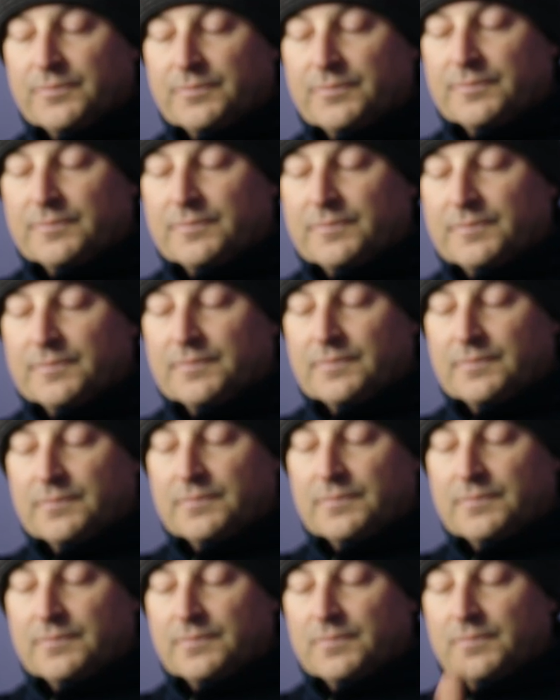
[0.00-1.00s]

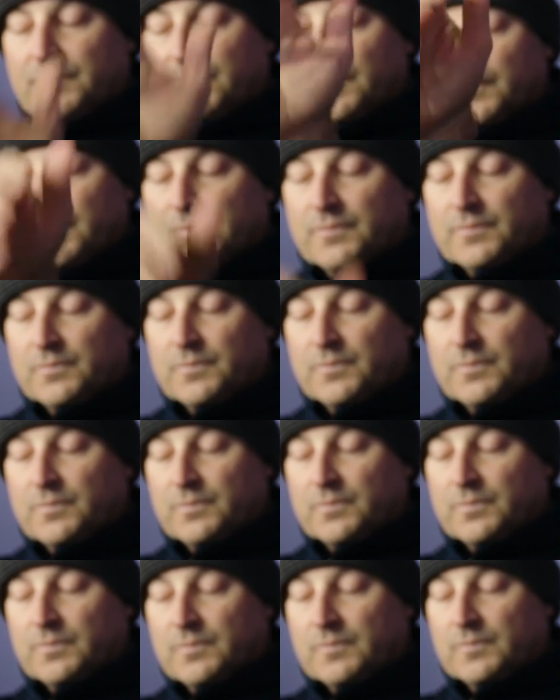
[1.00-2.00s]

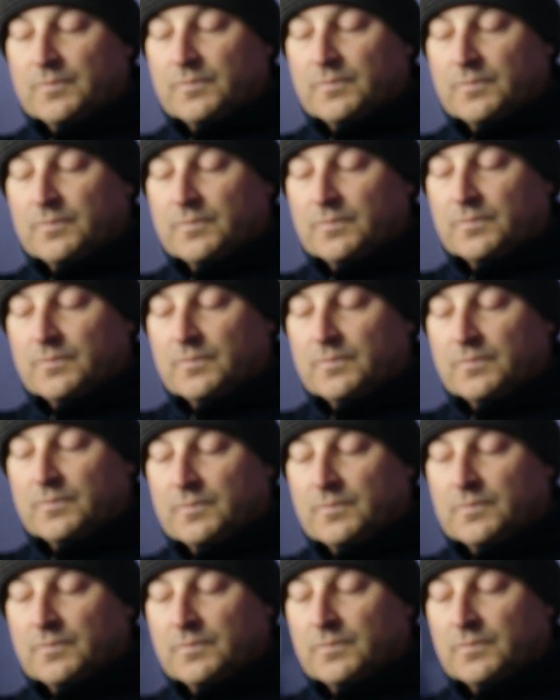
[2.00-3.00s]

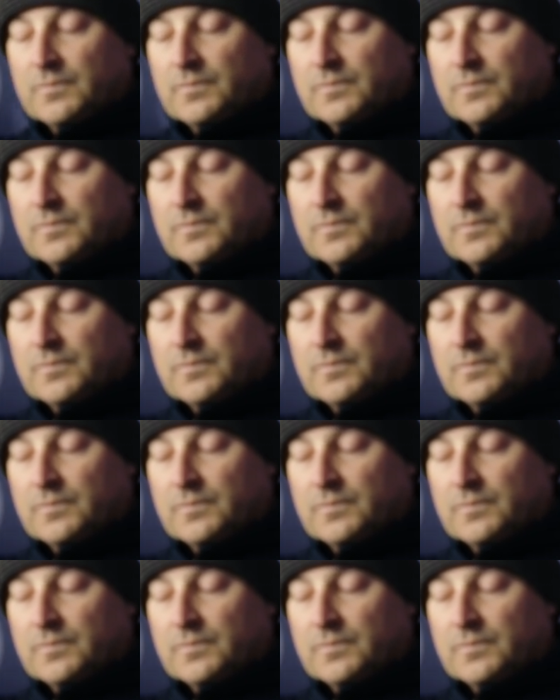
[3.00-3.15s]
[no speech]